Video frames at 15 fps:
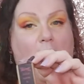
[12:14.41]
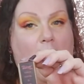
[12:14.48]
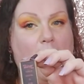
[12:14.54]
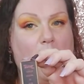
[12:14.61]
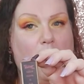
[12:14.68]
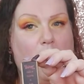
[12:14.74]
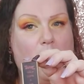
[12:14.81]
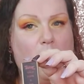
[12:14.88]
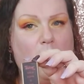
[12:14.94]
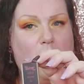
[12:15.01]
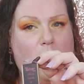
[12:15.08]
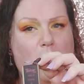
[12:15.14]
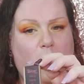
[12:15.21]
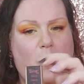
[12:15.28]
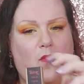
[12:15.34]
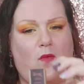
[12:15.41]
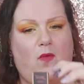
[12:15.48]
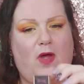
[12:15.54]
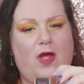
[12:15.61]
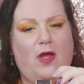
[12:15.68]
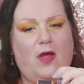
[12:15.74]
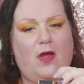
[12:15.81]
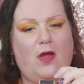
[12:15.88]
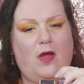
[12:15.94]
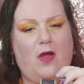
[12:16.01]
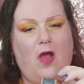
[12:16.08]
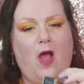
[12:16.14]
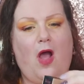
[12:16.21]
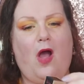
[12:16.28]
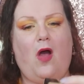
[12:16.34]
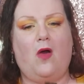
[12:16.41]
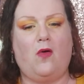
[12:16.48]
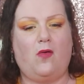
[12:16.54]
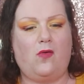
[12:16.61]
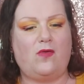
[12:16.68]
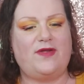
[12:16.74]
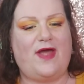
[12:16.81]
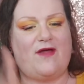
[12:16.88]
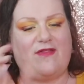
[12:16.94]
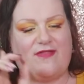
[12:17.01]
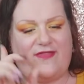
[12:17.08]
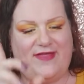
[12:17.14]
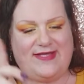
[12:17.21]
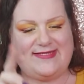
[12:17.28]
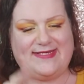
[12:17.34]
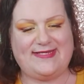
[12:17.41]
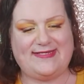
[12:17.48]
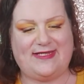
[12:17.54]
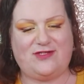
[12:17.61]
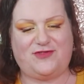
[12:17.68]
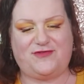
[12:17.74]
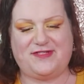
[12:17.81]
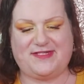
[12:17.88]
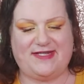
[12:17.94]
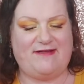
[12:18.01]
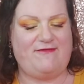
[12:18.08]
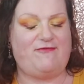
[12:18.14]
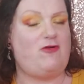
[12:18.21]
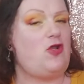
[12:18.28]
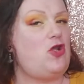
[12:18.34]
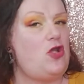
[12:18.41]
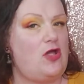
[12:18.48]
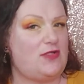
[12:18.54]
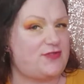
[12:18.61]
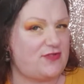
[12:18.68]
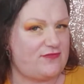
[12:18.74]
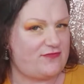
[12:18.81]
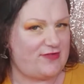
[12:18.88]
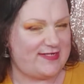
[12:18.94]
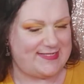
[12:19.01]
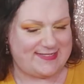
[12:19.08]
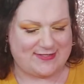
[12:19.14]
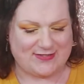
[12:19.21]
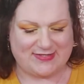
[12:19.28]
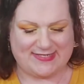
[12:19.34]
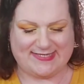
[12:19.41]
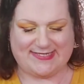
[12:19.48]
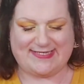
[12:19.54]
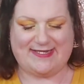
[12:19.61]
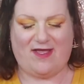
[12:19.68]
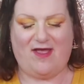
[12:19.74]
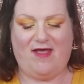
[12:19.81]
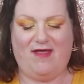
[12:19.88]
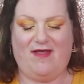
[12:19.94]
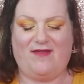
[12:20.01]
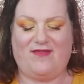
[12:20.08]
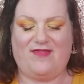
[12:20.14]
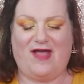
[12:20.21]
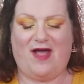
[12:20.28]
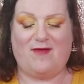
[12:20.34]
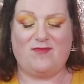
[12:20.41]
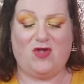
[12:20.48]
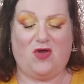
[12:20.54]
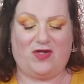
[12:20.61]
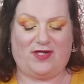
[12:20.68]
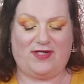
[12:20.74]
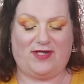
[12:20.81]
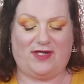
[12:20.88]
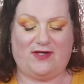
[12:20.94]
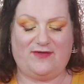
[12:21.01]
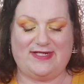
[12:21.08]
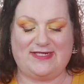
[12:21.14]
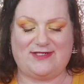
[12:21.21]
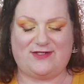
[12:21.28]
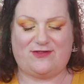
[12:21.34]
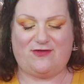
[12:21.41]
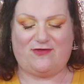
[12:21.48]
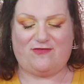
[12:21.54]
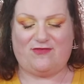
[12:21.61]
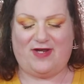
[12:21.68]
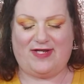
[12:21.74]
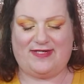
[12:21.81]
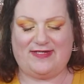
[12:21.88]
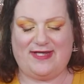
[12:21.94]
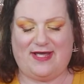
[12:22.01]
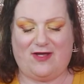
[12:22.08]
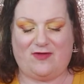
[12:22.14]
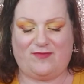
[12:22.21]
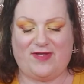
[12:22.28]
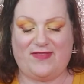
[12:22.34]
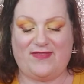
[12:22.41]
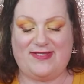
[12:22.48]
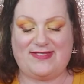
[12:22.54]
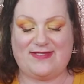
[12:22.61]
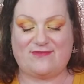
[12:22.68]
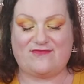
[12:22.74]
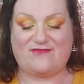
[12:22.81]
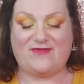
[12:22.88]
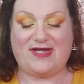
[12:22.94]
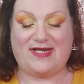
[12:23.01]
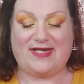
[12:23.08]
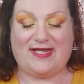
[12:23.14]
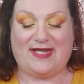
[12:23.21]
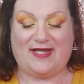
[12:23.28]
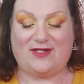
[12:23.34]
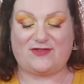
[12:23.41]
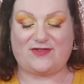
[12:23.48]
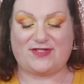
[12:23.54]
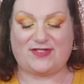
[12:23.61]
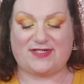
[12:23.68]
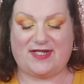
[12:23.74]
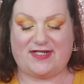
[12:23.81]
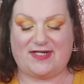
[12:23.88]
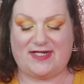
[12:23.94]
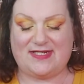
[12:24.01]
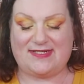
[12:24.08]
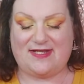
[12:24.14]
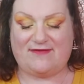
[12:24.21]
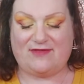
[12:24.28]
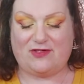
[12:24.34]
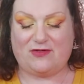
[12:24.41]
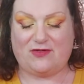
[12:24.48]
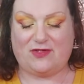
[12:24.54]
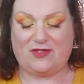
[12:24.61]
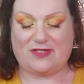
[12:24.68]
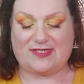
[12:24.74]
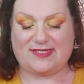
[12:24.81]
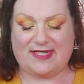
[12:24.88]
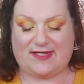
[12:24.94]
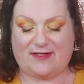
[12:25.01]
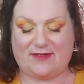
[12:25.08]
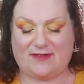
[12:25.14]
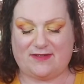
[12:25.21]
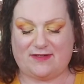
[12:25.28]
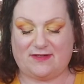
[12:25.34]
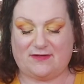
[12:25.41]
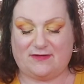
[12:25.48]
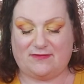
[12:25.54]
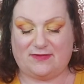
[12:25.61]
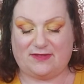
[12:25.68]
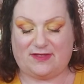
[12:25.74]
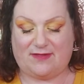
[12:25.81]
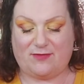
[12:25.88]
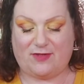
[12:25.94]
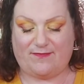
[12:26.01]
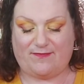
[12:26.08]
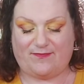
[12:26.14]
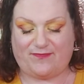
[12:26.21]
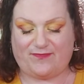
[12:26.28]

Oh, now this is interesting for a lot of reasons that I'm not going to go into right now, but this is really interesting. Let's have a little look-see. Oh, come on.